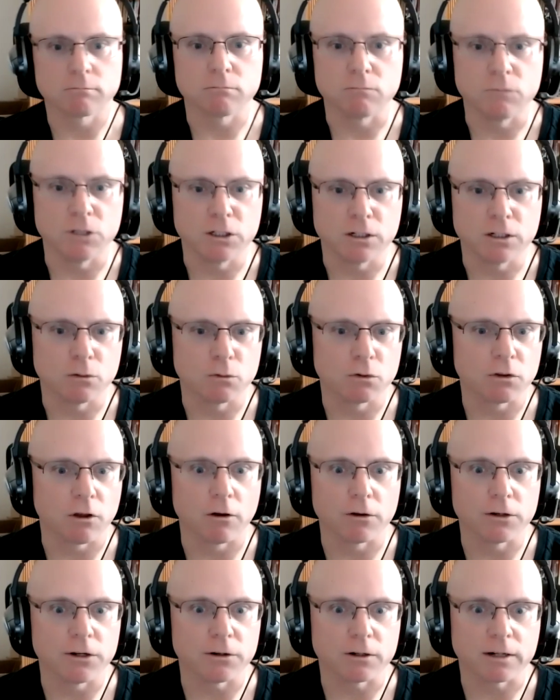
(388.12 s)
with
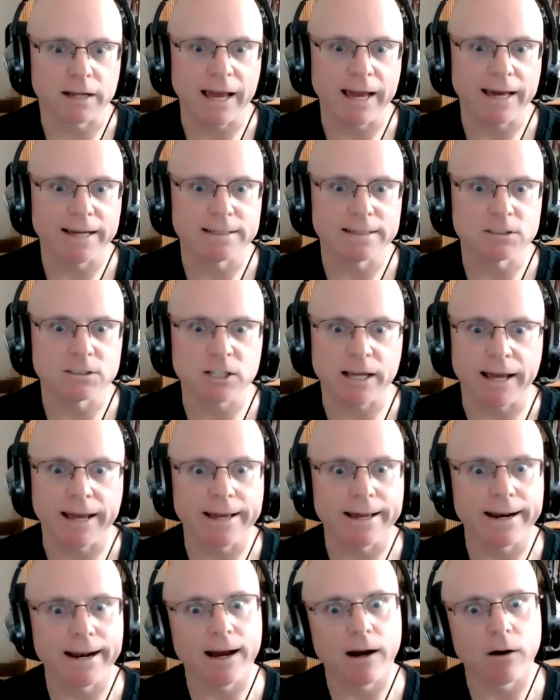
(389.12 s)
all your cannons
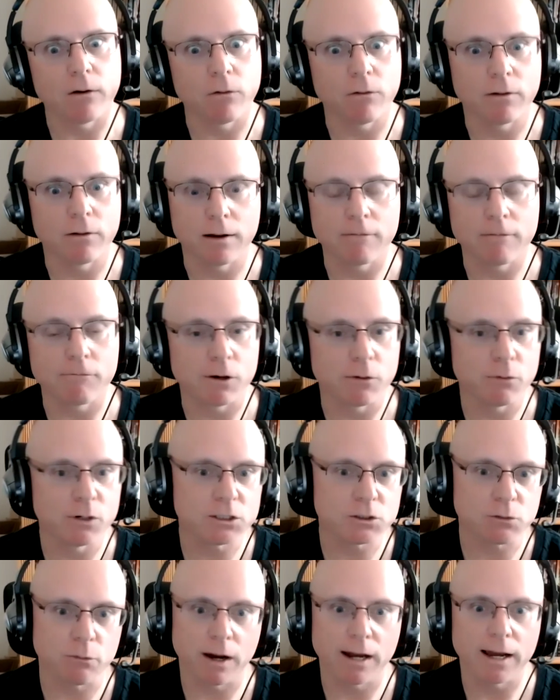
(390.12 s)
hanging out every
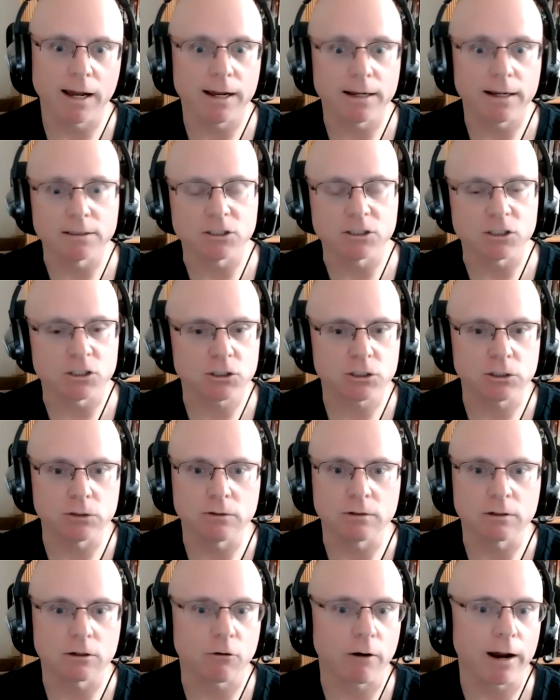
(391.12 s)
which way and just
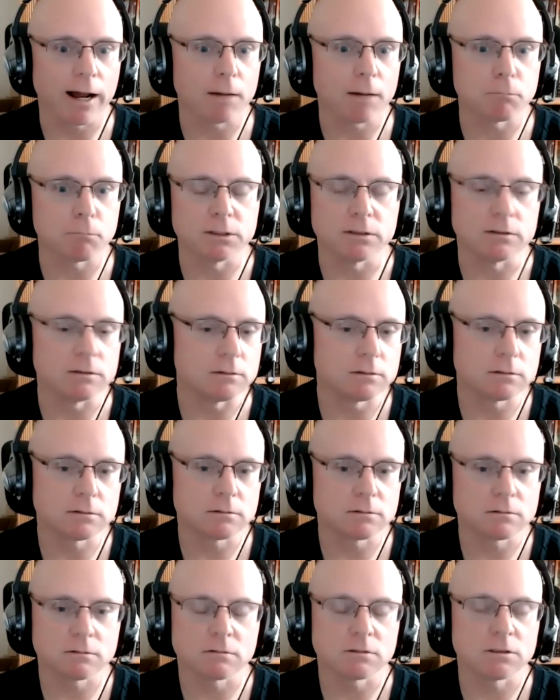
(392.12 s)
shooting crap and,
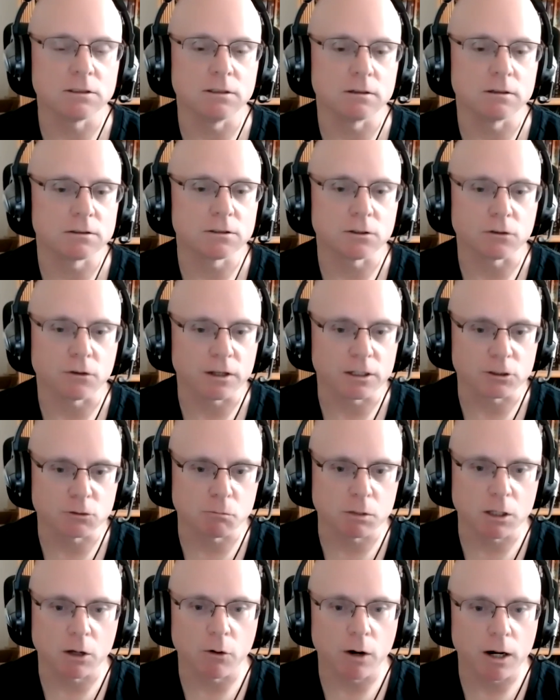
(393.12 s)
till things
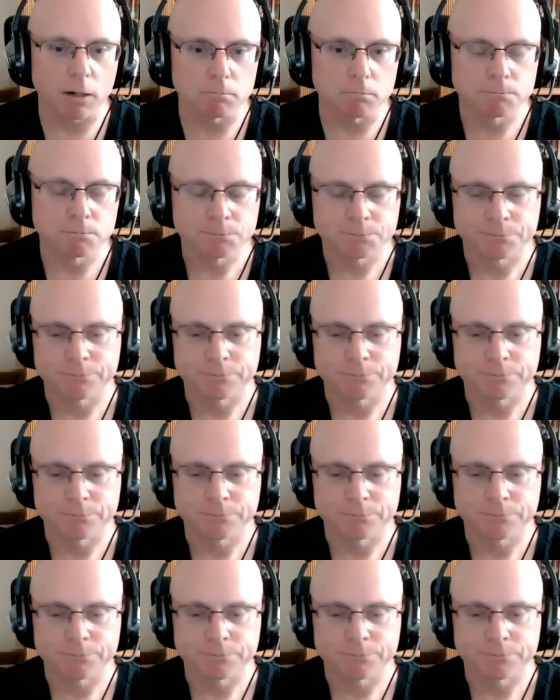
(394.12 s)
blow up.